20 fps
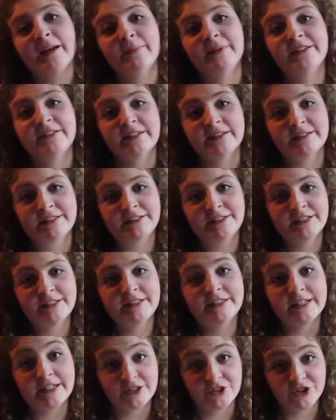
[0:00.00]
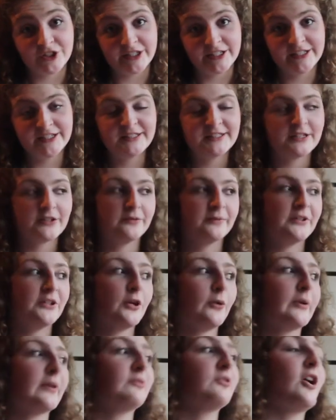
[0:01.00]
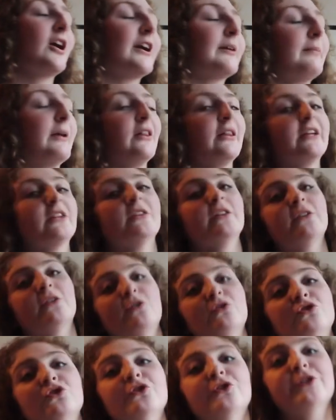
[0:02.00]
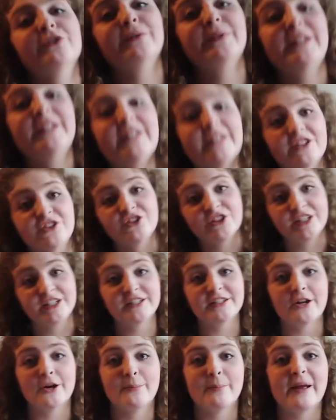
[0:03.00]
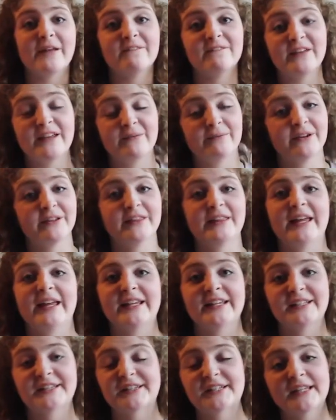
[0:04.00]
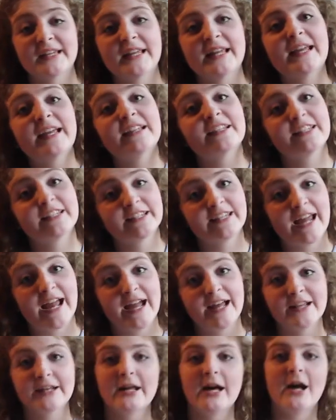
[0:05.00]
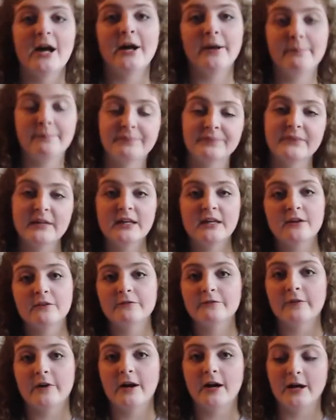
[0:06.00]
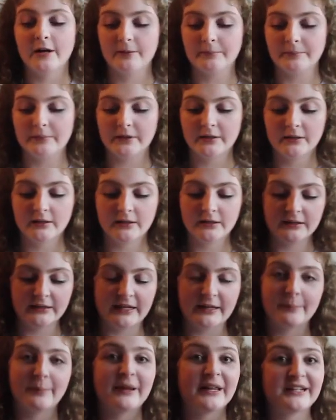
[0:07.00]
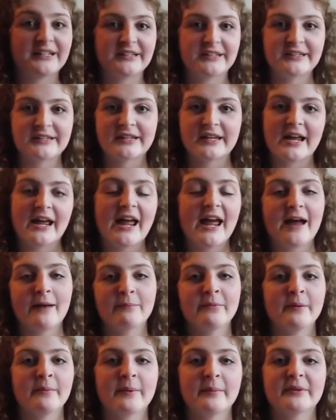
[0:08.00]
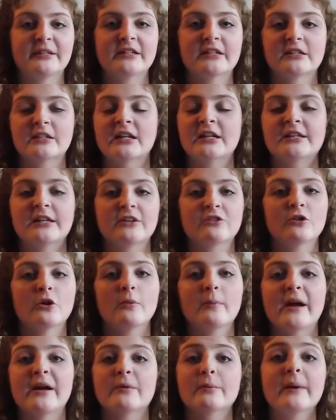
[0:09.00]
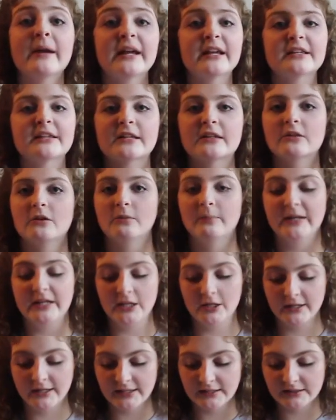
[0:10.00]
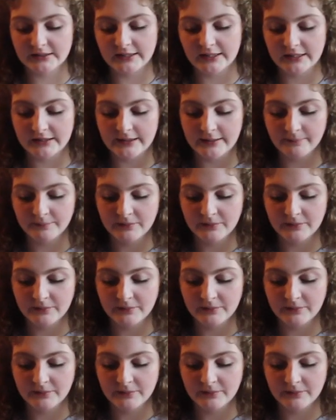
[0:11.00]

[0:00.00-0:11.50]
I'm addicted to dishes. So if you know what I'm talking about, like little jewelry dishes are my favorite things to get um, from like places. Like I have them on the dick because I throw my rings, I throw my earrings like in them.